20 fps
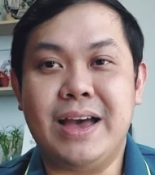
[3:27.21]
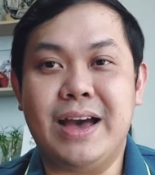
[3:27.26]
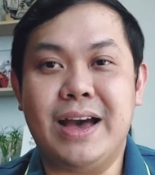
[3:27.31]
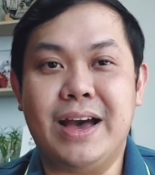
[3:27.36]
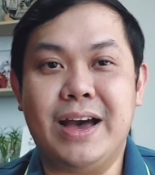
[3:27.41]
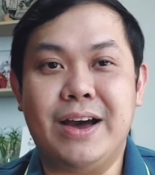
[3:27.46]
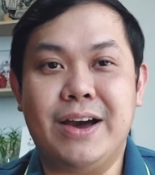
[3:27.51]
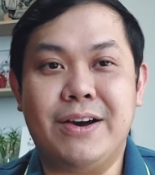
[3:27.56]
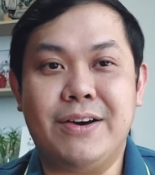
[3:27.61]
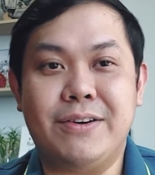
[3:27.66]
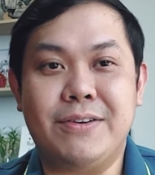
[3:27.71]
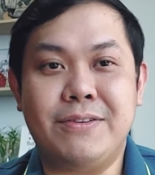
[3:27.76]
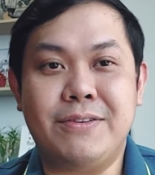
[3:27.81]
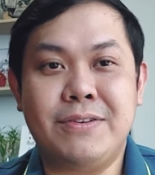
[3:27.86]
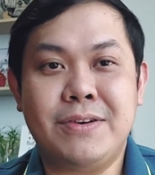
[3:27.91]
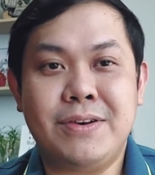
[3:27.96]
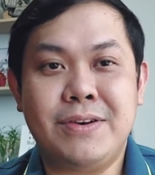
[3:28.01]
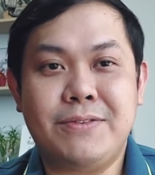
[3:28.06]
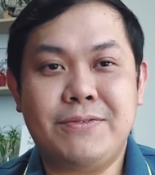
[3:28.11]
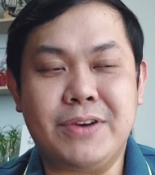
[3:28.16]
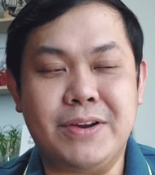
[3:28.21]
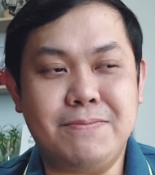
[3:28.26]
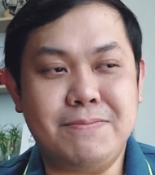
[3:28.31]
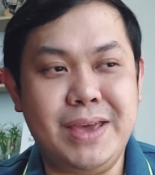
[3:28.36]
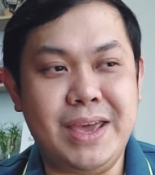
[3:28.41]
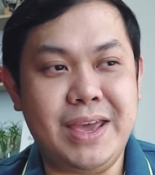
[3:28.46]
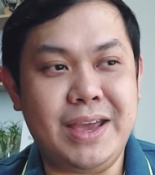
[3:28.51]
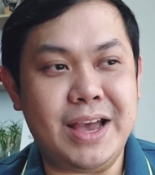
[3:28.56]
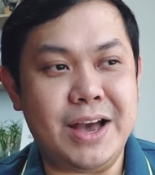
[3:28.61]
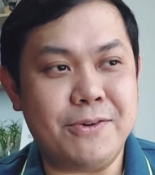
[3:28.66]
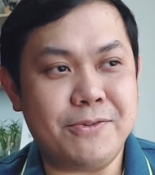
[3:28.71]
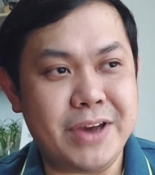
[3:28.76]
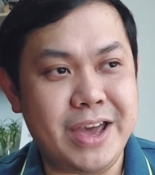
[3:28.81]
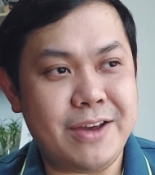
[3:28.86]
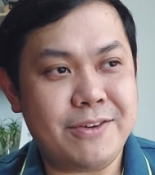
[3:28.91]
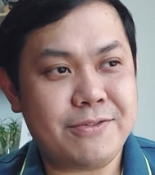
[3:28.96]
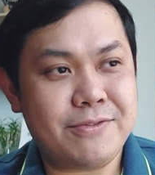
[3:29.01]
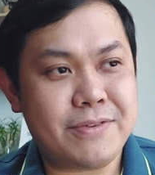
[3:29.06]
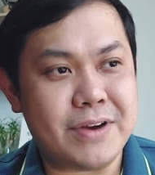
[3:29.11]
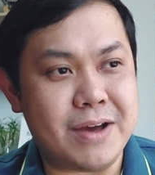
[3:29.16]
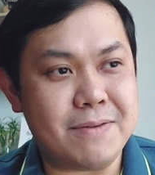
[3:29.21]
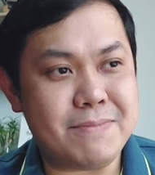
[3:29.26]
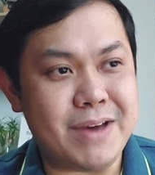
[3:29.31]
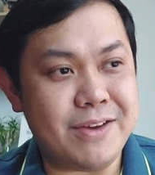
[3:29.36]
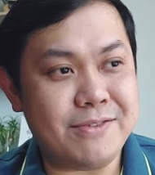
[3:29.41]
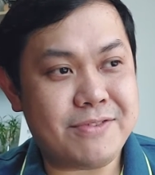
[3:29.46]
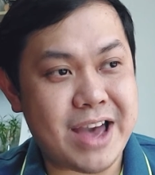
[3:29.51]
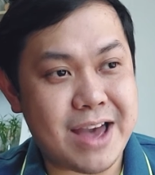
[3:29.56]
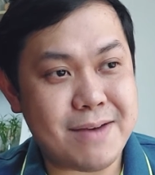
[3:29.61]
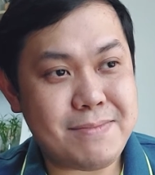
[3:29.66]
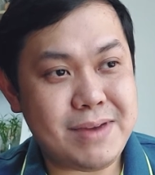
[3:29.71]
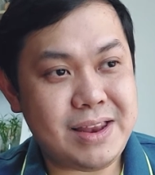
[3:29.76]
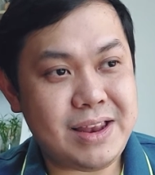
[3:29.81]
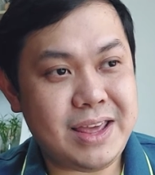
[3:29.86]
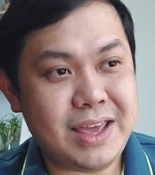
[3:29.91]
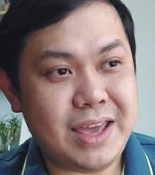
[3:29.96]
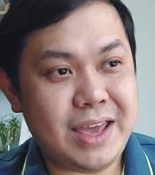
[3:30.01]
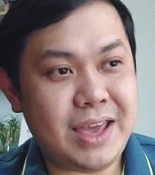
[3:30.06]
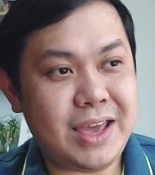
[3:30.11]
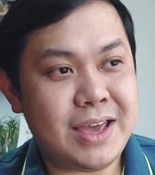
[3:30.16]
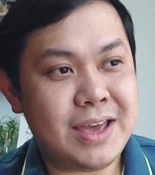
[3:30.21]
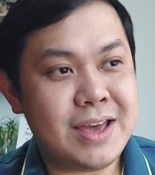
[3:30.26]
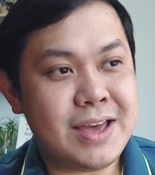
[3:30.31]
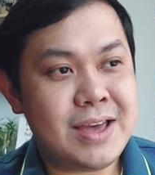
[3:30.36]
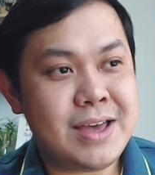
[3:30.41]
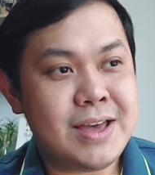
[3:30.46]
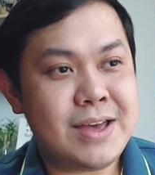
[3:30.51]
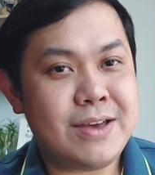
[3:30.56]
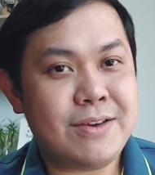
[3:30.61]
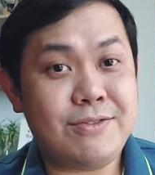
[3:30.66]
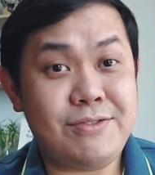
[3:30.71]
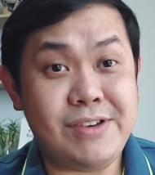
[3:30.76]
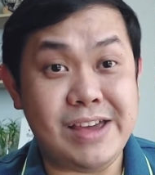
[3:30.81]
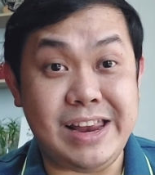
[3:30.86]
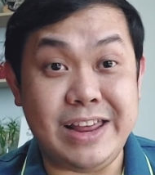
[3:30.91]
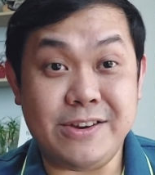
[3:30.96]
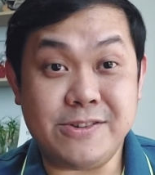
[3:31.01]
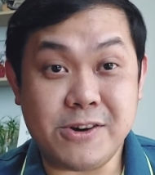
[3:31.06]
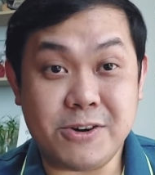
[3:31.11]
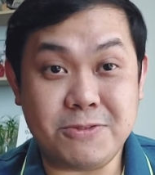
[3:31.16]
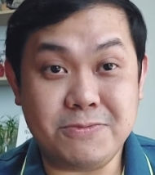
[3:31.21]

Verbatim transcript: uh, from being away from my family, feeling